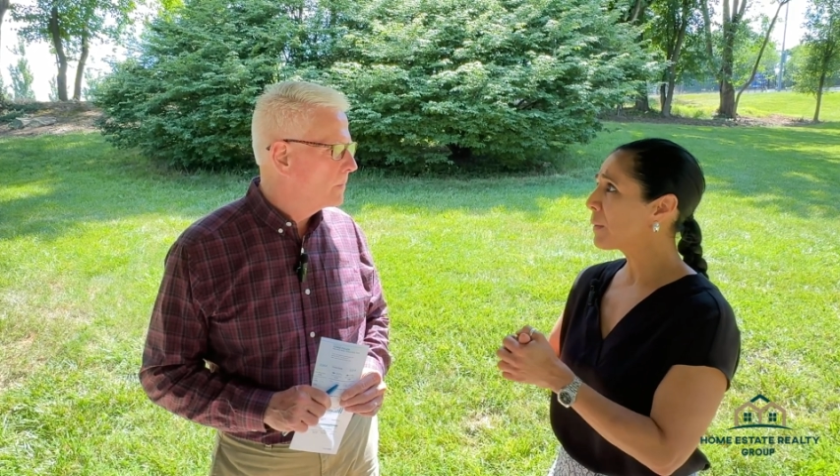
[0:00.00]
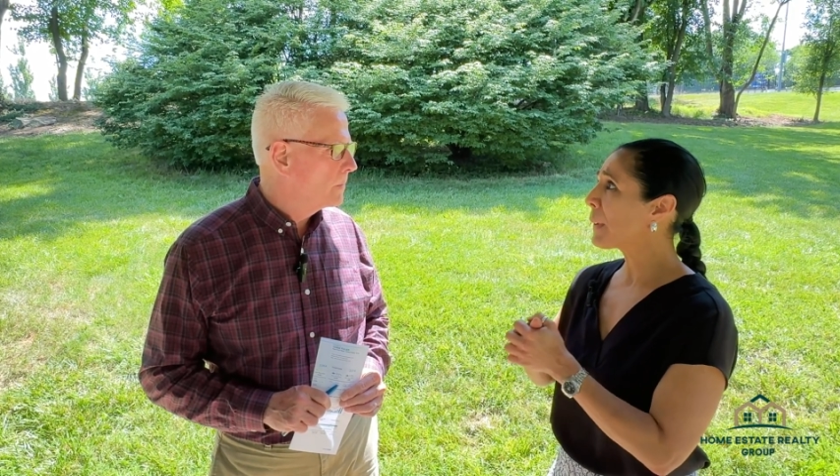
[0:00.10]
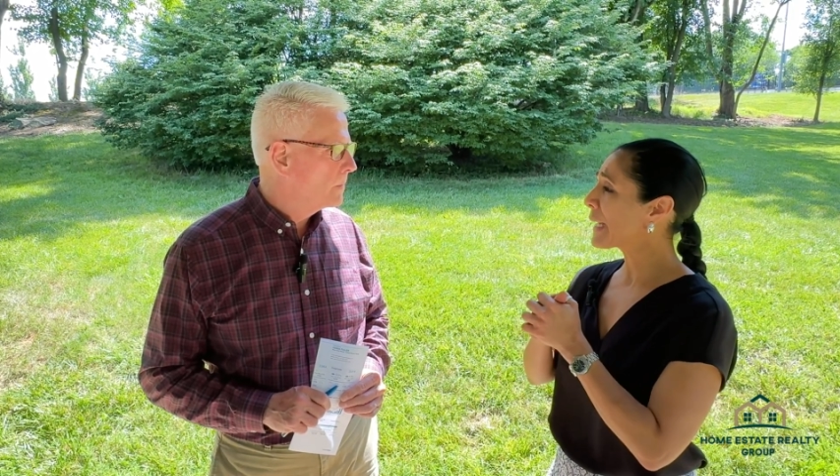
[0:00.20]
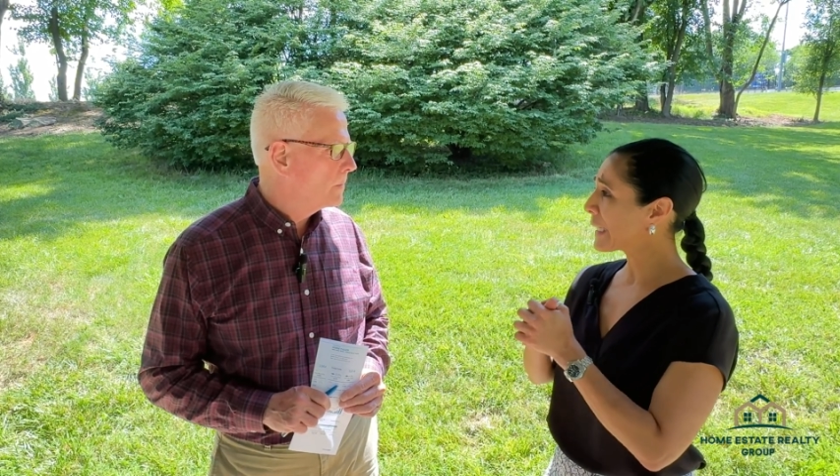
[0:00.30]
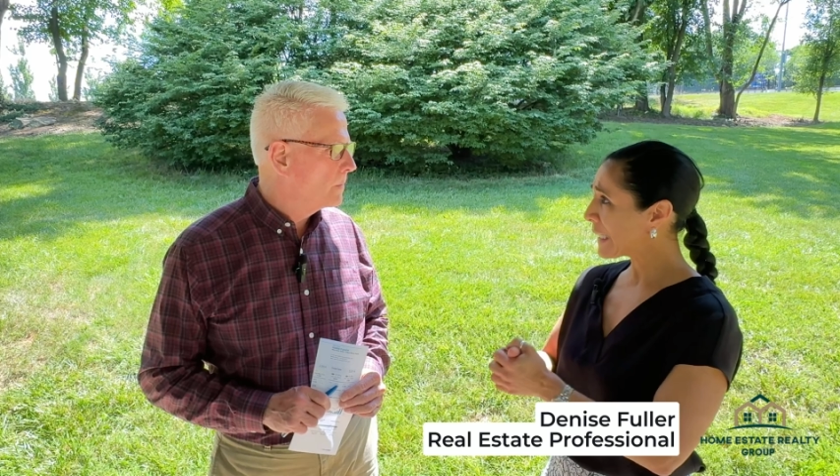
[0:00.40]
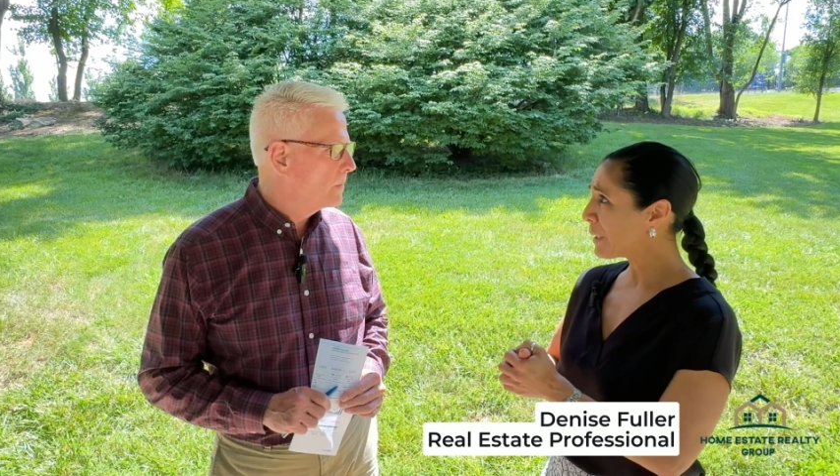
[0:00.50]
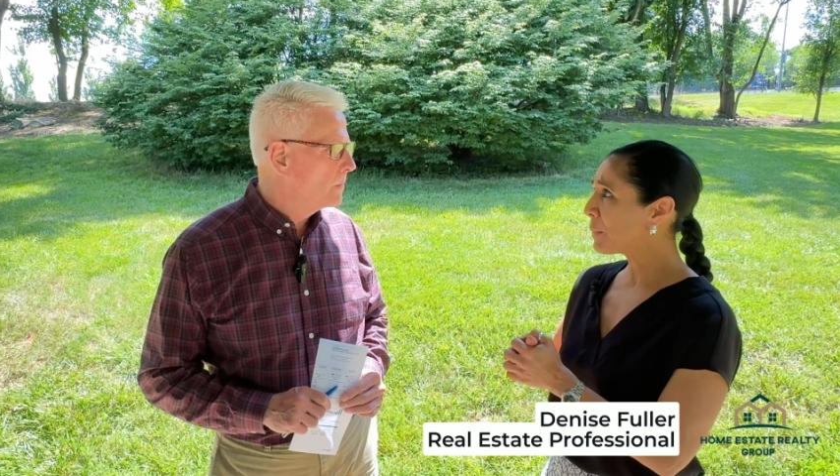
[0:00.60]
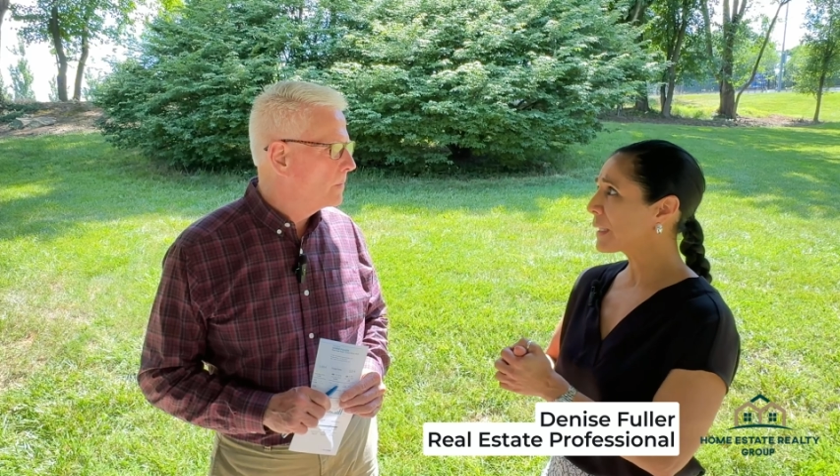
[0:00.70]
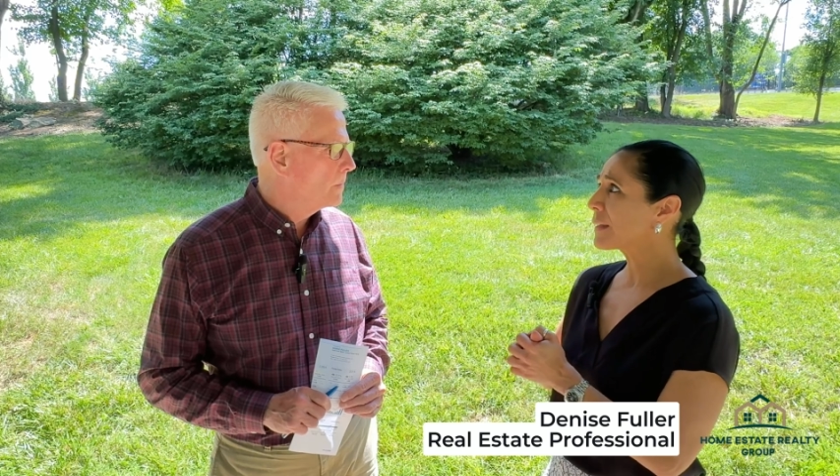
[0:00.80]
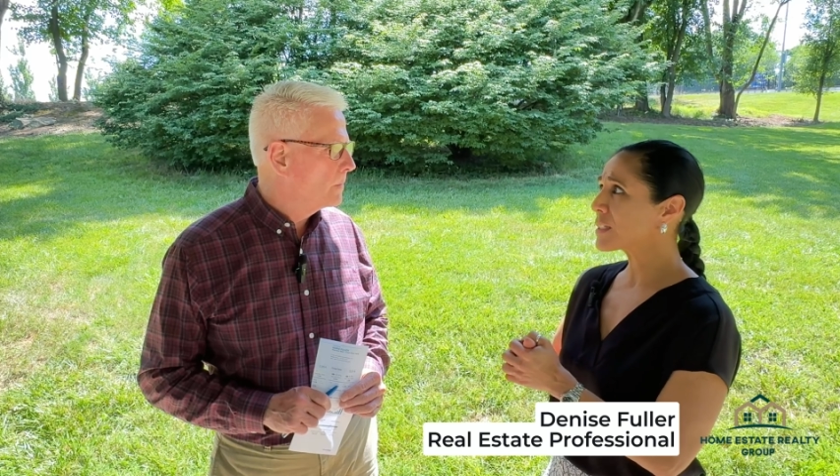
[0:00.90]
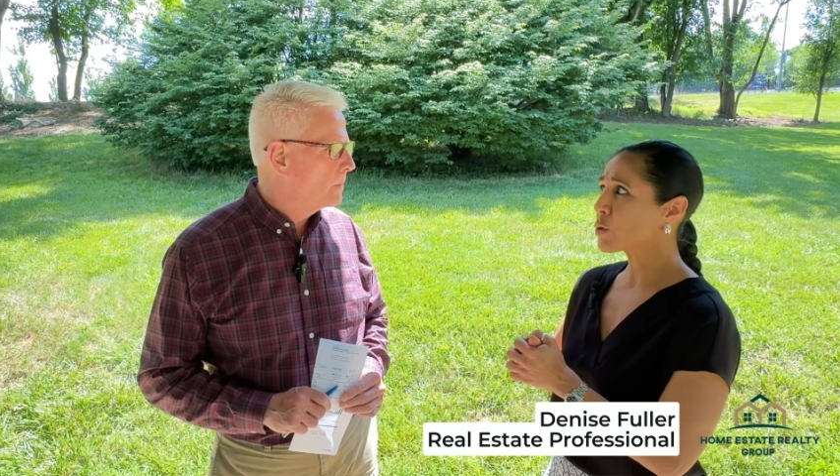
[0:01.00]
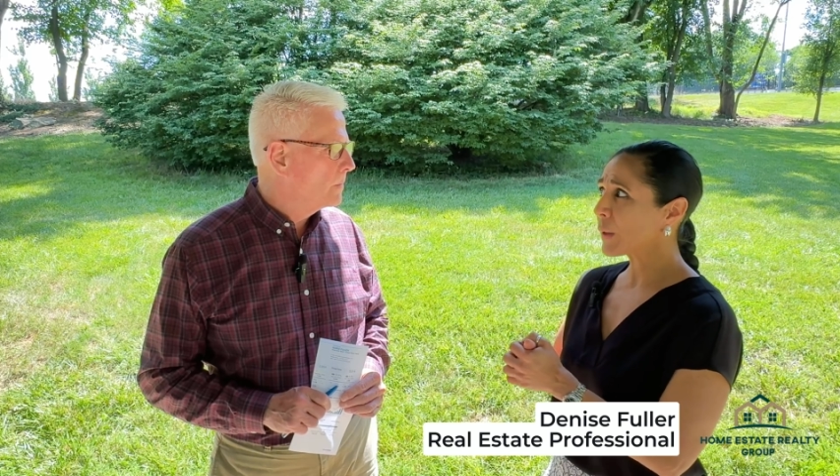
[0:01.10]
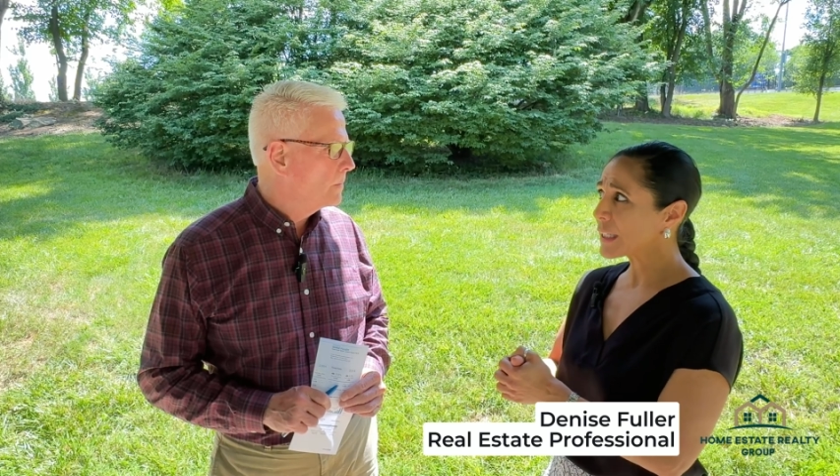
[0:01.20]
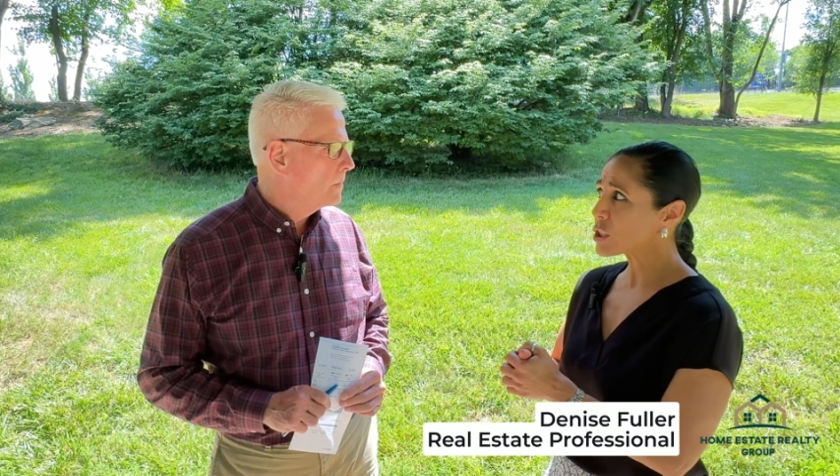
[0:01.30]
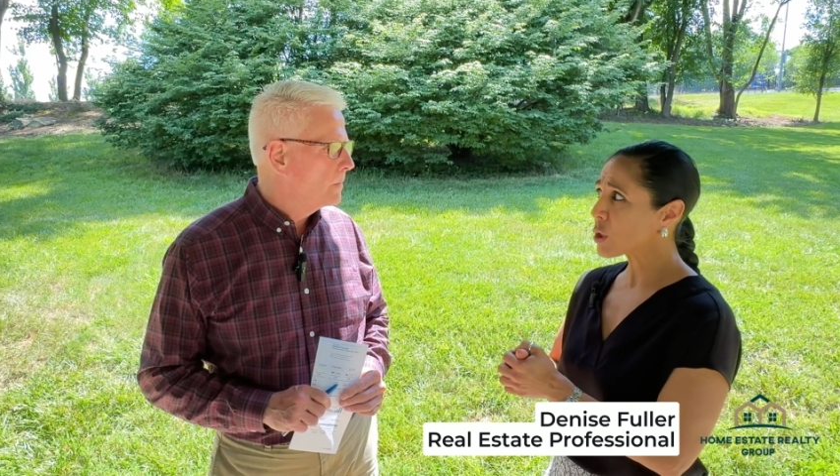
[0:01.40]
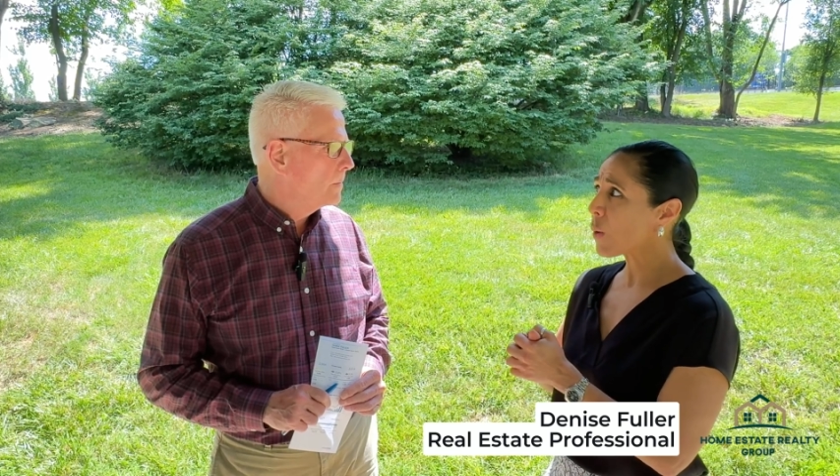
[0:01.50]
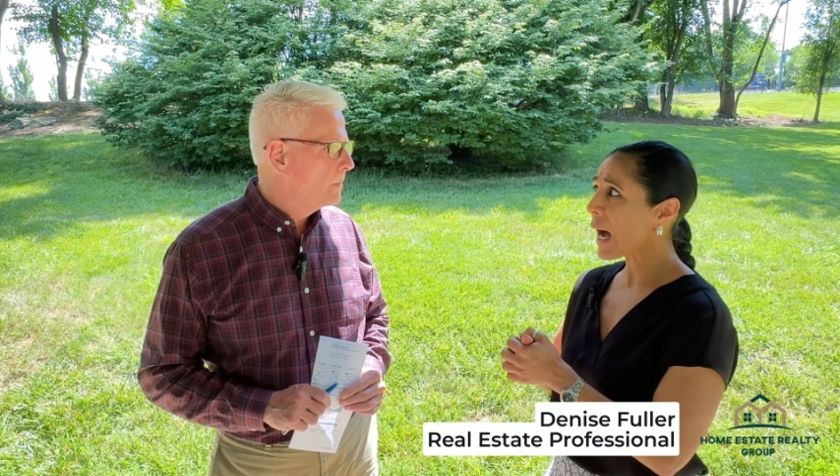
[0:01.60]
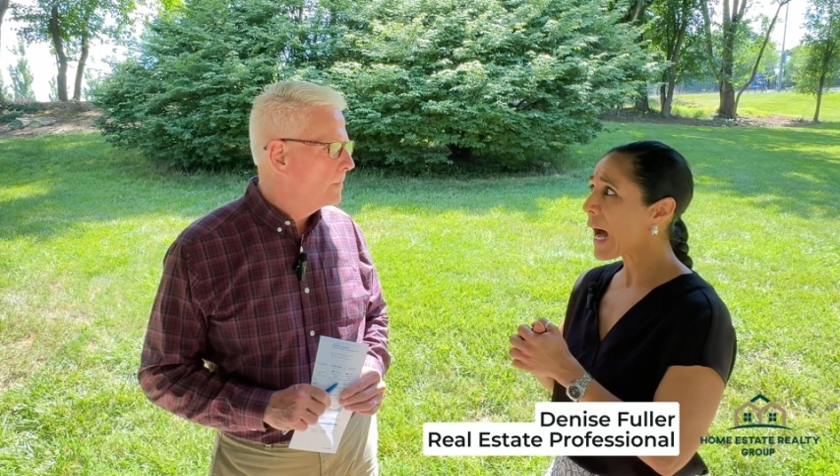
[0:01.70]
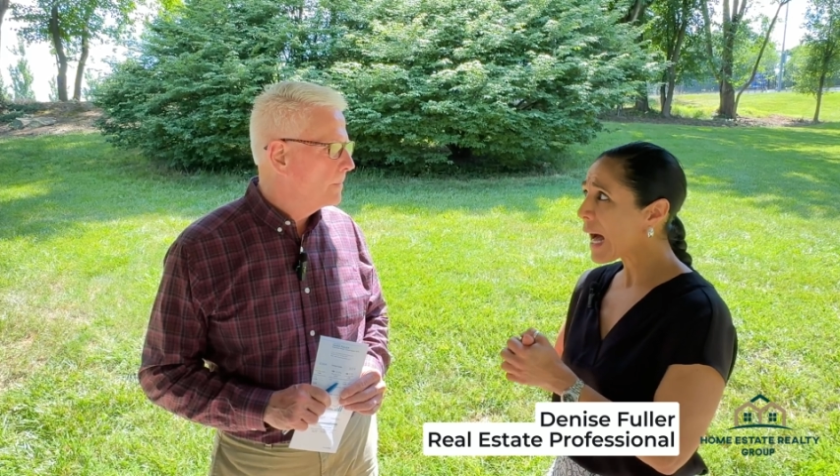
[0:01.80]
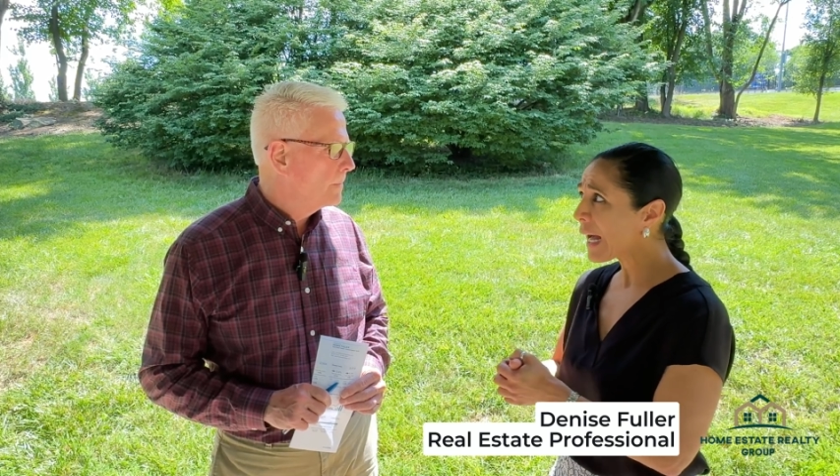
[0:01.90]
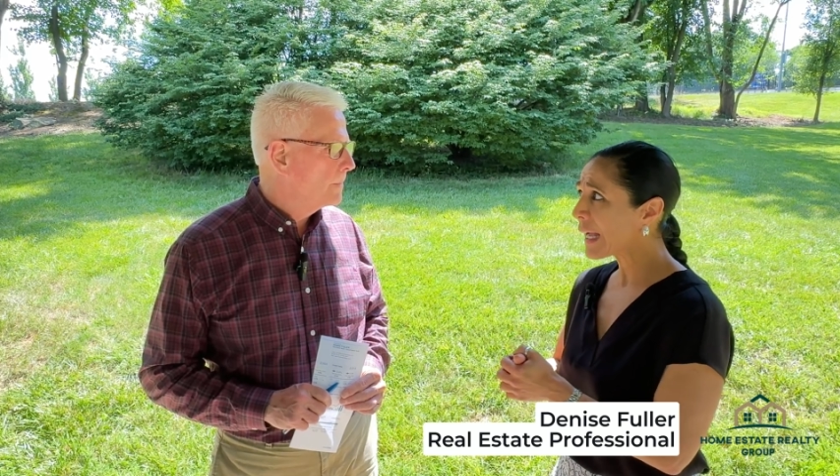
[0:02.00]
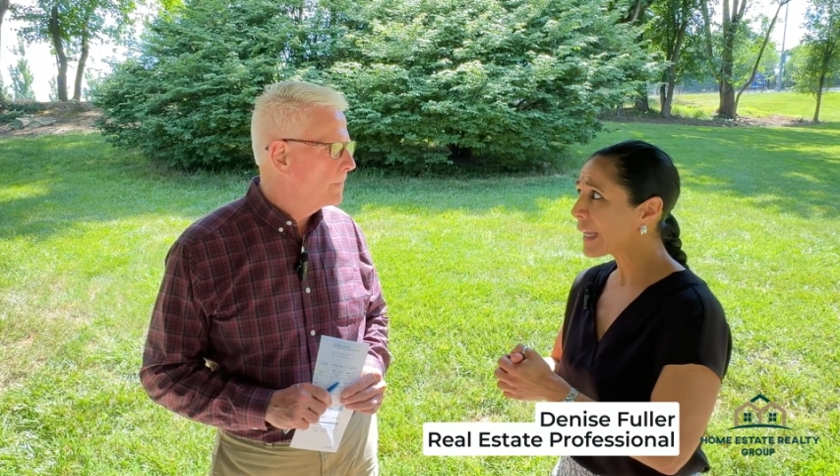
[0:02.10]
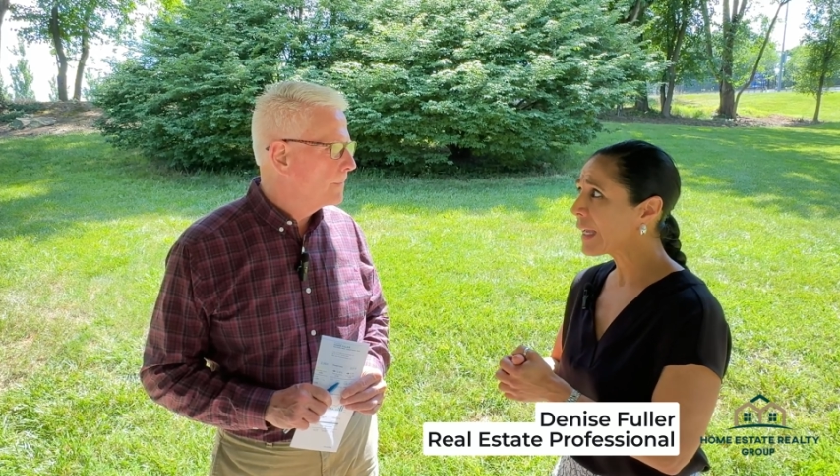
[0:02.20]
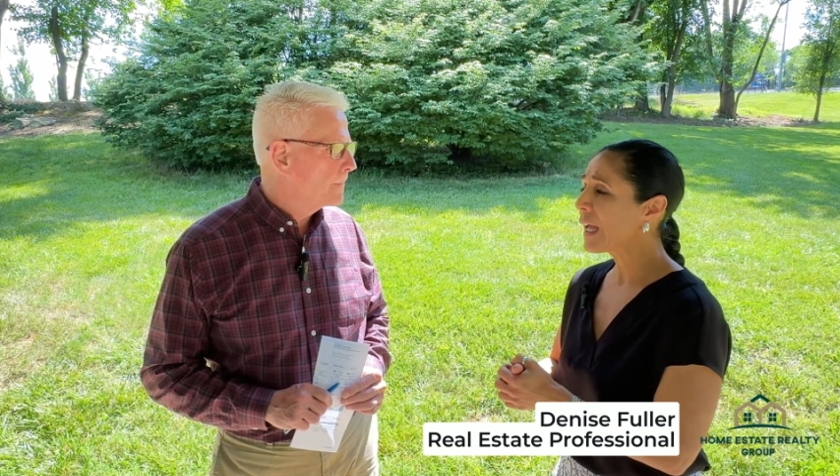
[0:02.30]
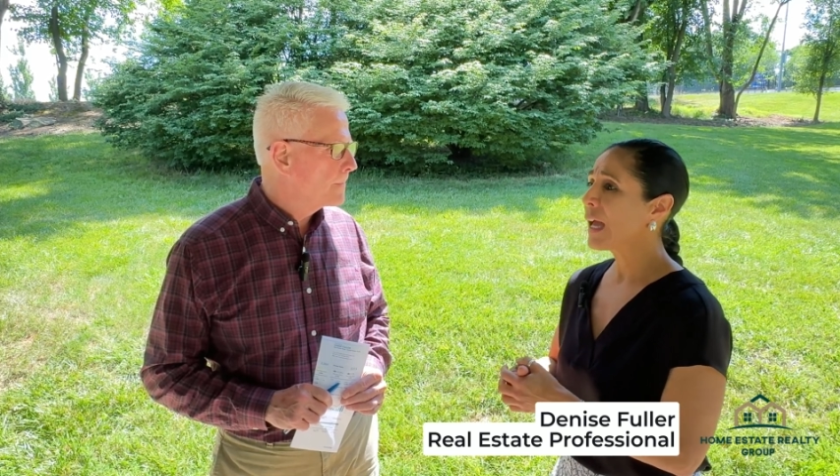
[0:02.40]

by keeping this rate so high.